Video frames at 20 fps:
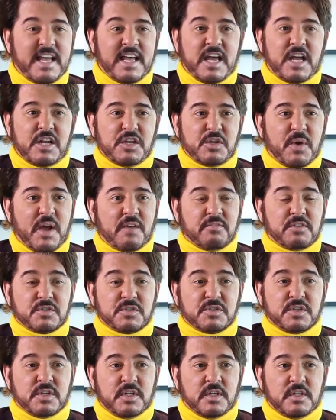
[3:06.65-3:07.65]
and you have
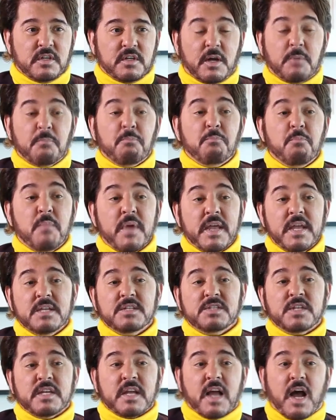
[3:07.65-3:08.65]
this
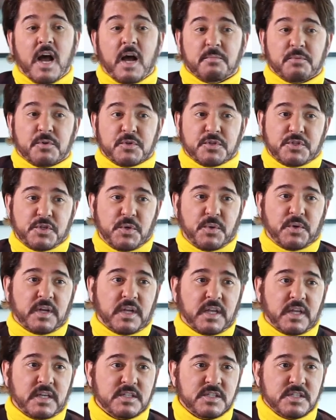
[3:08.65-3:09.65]
amazing
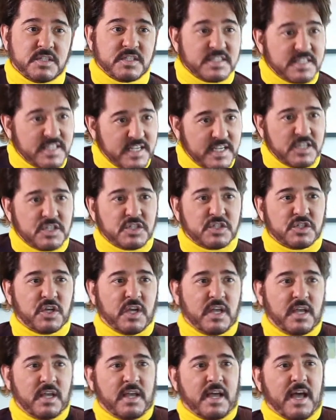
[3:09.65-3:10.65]
opportunity to teach
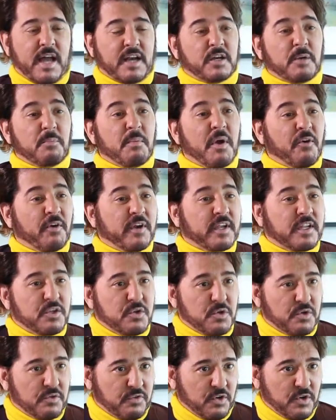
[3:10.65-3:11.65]
at an American
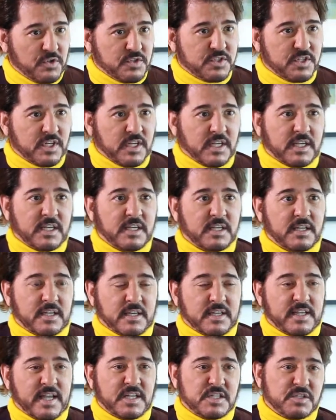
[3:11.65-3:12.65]
university in
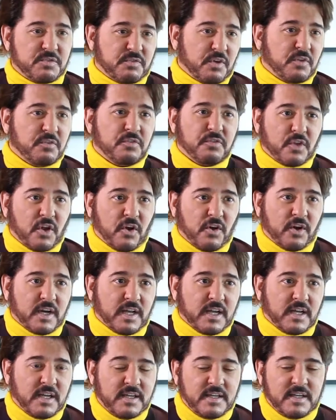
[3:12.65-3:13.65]
Gainesville, Florida.